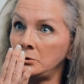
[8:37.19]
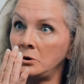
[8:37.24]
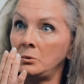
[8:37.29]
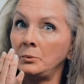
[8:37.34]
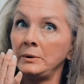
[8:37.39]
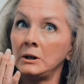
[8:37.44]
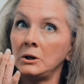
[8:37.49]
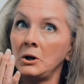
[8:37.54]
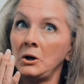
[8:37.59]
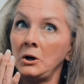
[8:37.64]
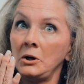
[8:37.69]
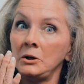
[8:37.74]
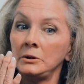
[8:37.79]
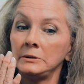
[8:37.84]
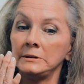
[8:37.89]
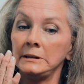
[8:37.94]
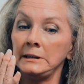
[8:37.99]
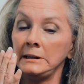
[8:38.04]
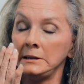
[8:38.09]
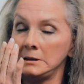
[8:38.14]
what we
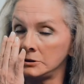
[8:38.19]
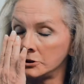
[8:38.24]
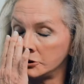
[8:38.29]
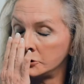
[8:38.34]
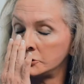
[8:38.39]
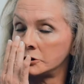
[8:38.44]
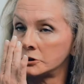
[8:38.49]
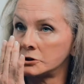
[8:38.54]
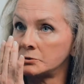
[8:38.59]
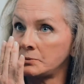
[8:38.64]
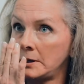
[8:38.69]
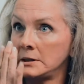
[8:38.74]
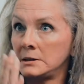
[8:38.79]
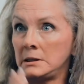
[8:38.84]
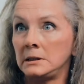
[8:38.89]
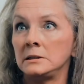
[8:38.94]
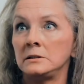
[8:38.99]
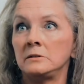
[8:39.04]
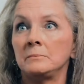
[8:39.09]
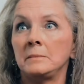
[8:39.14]
call in English, just right
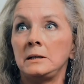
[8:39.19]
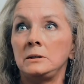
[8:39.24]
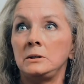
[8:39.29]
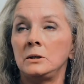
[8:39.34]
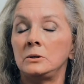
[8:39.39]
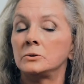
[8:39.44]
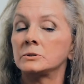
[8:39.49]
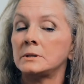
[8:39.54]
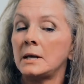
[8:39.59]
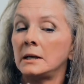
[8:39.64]
the end of my nose.